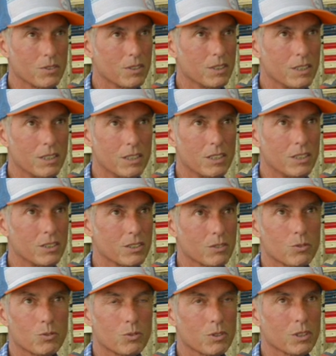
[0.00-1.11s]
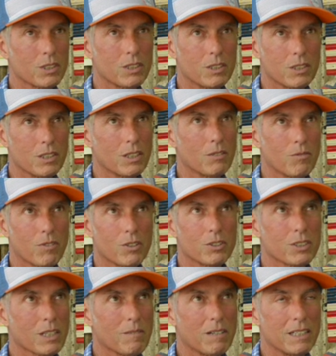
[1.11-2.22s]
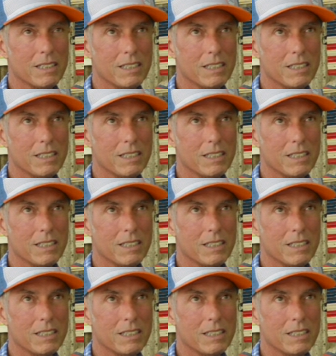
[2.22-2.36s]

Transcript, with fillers: years. It was really good the first time I